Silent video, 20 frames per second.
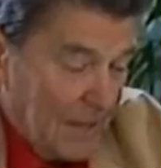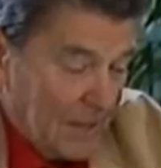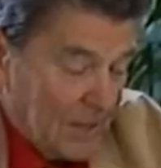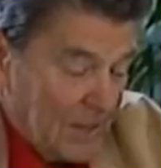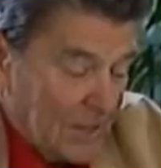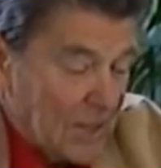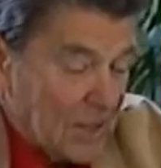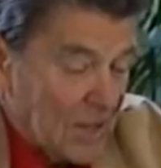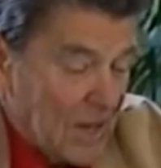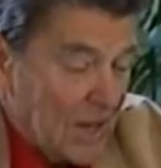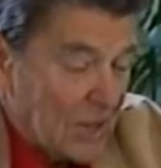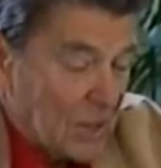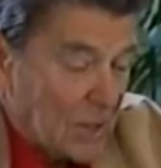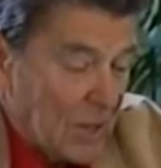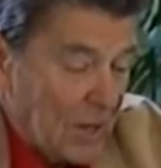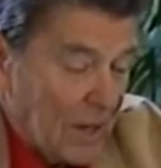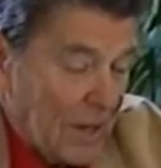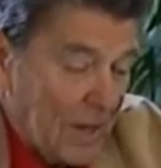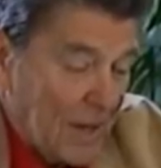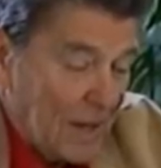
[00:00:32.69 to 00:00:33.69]
Just
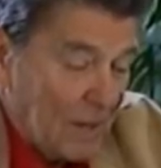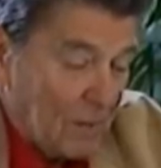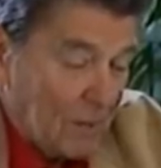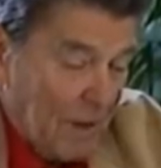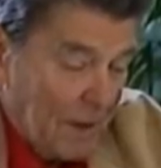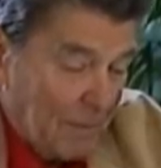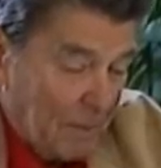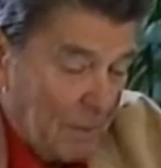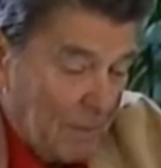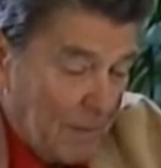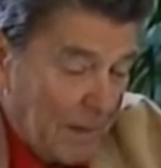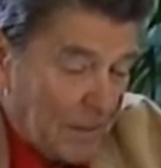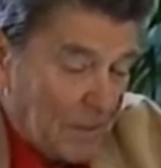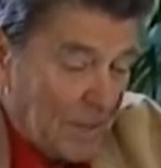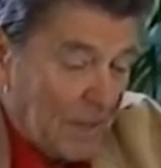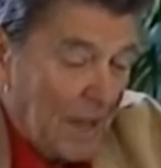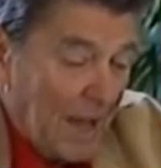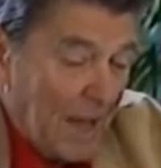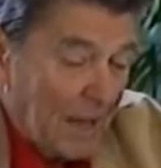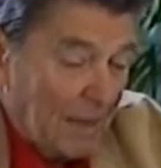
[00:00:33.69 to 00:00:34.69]
yesterday, I traveled to
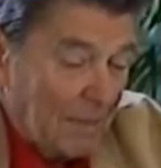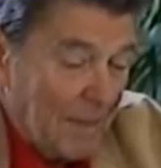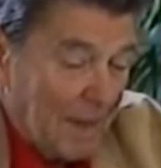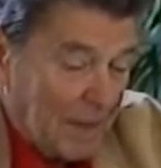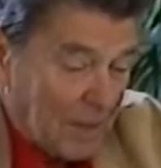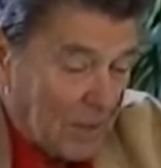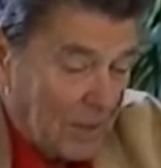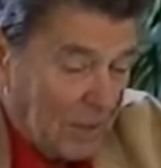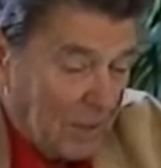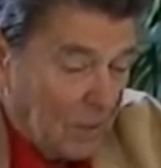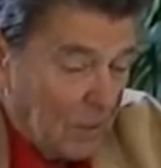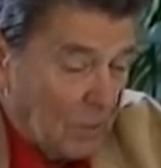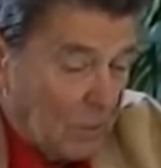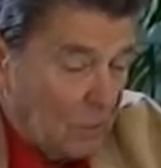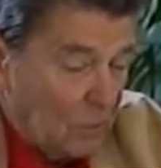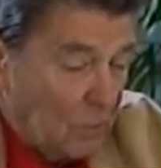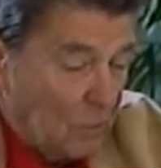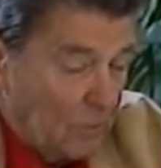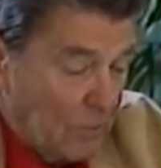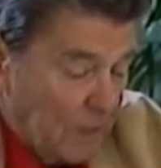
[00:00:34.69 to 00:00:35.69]
Mexicali, Mexico
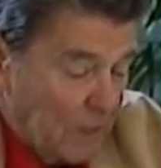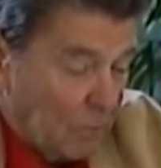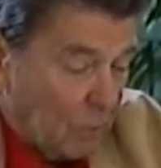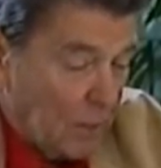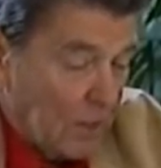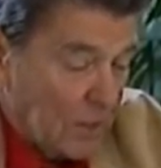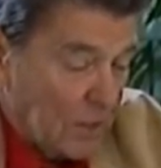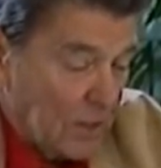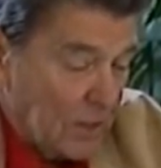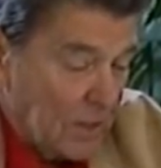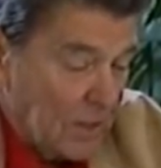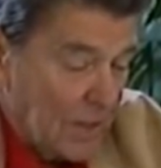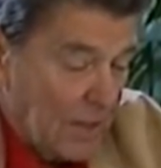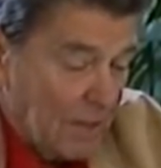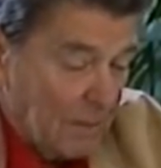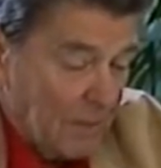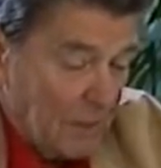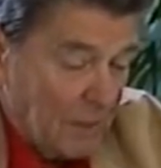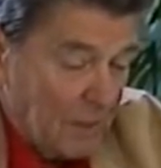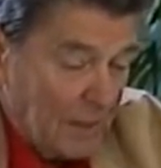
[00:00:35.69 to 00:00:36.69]
to meet President
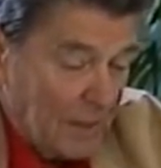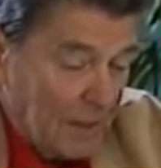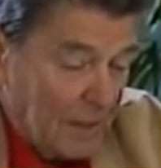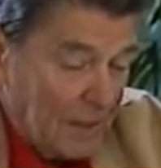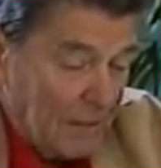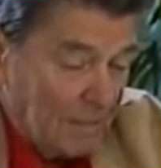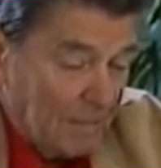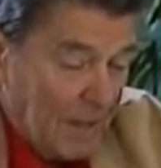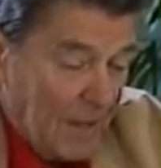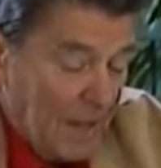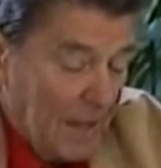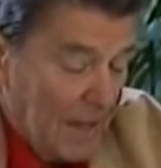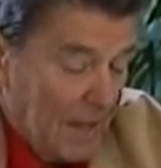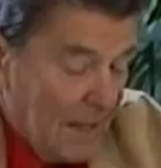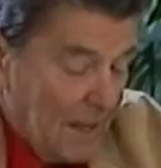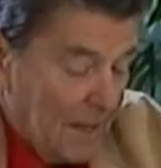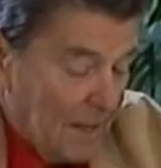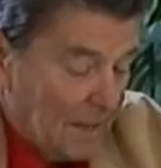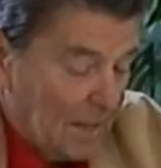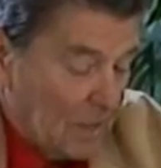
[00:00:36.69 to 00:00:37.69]
la Madrid.
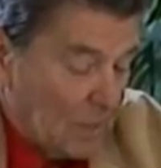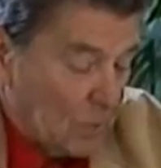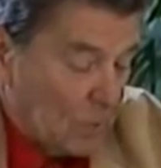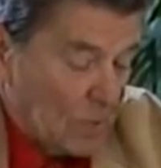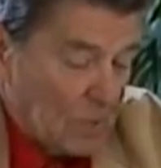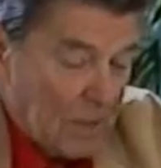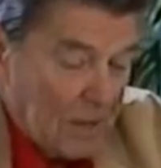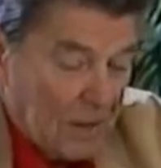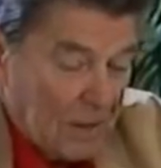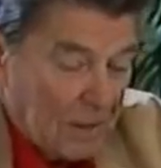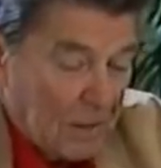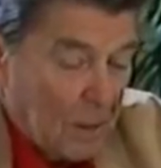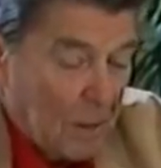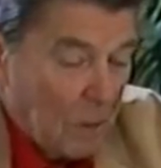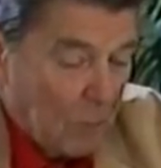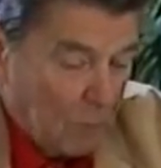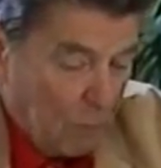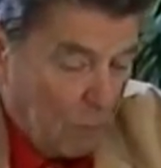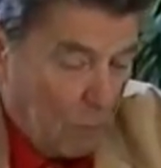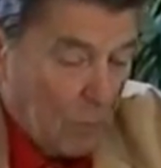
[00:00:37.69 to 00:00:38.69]
This was our
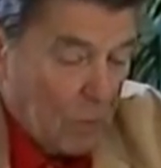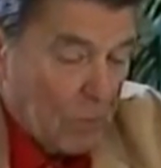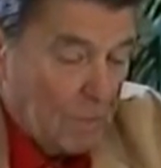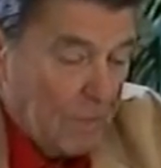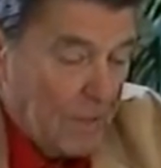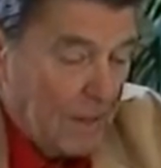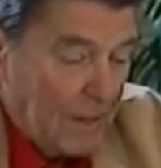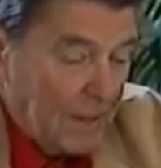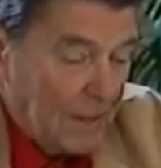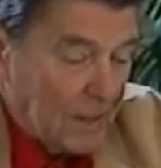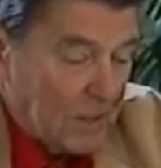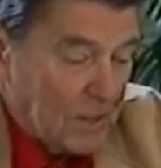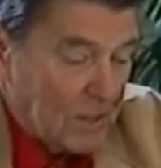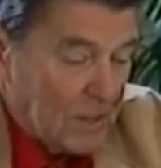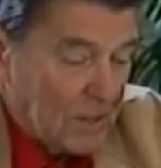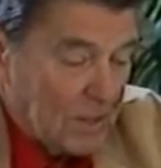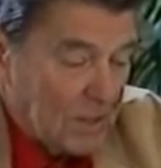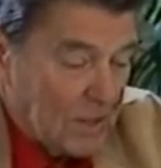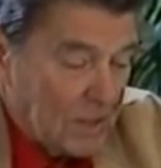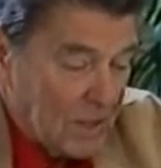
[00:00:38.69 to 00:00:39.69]
fourth meeting
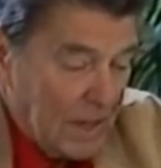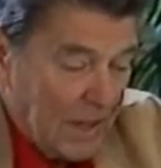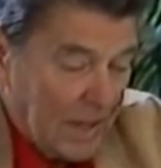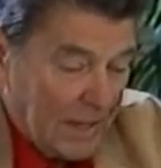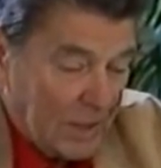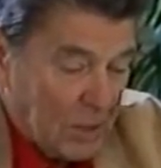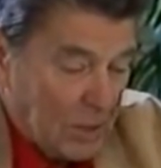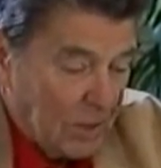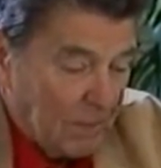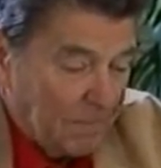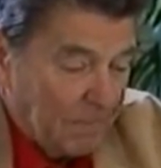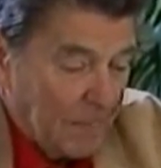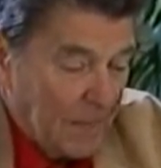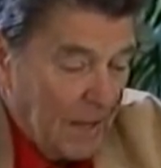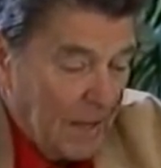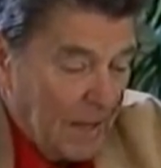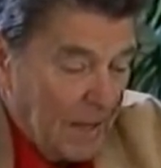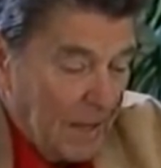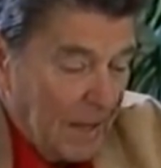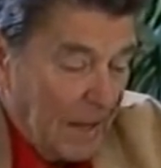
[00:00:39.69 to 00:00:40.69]
since his election
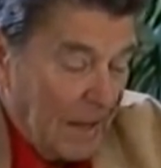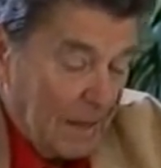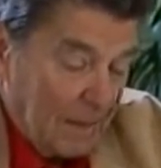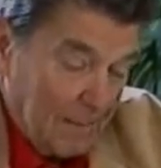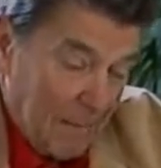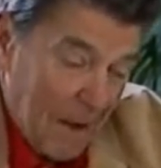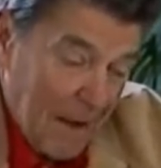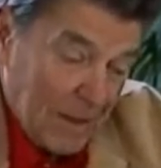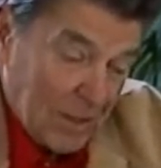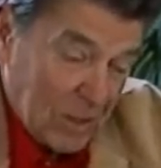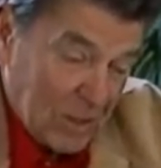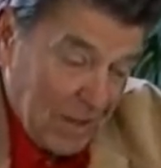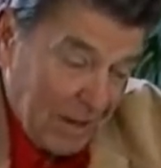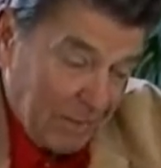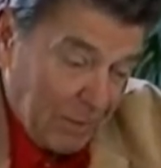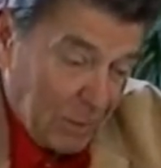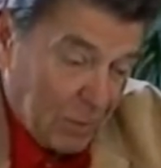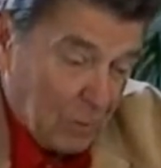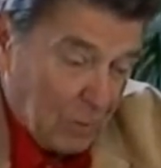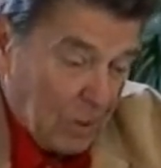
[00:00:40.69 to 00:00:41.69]
and my
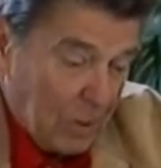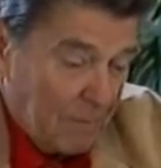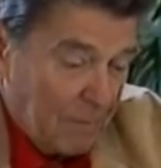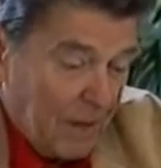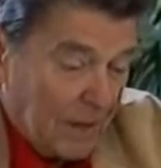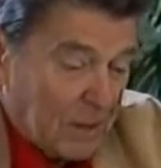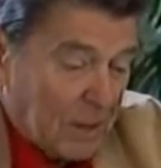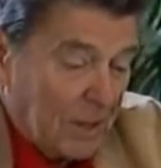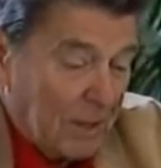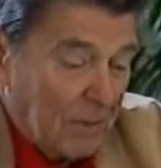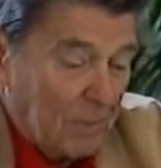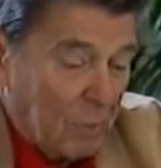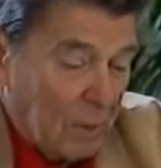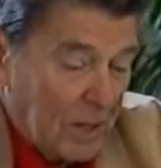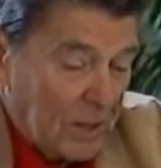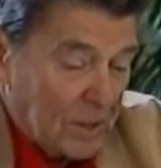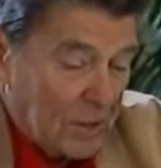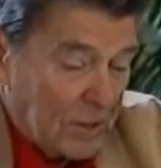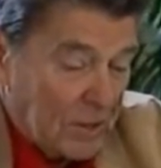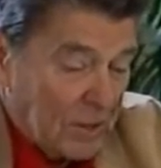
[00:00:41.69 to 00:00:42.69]
seventh with a Mexican
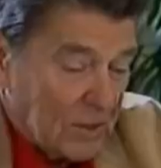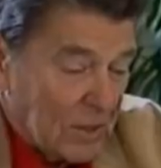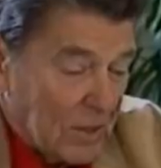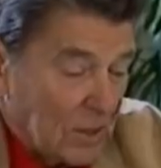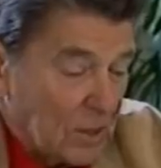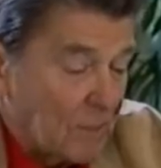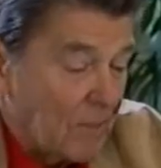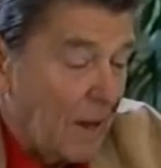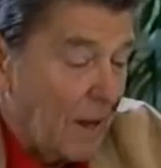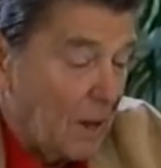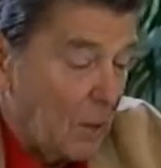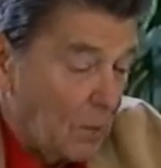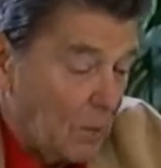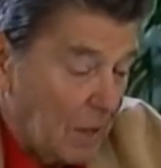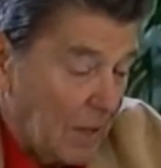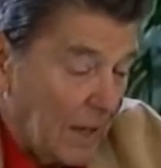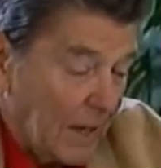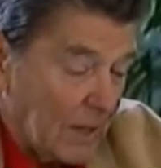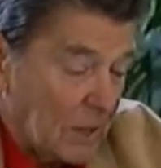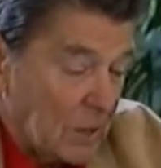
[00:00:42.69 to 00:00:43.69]
president since my
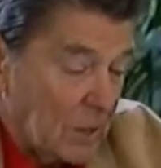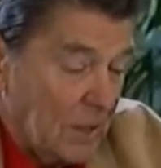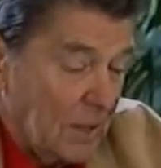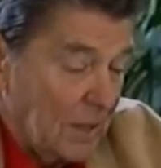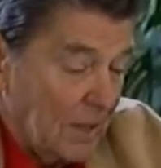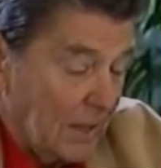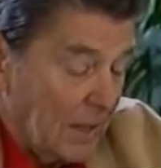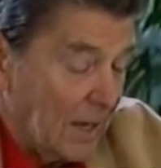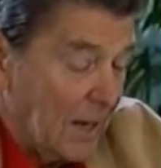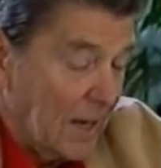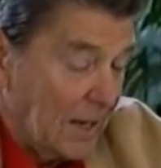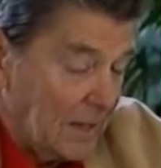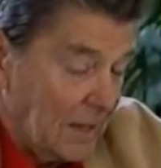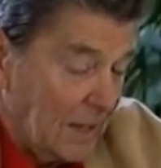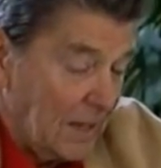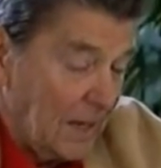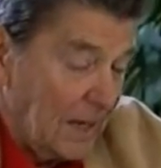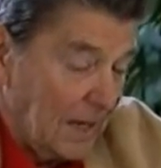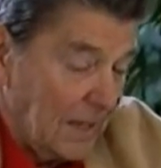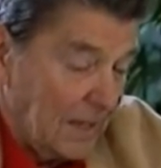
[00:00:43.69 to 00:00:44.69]
own election in
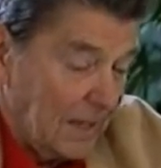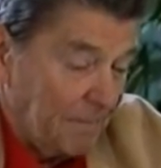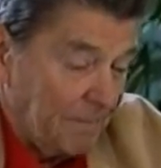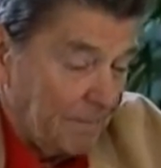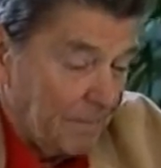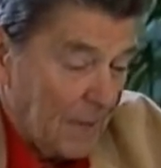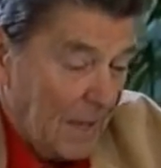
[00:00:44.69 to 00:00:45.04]
1980.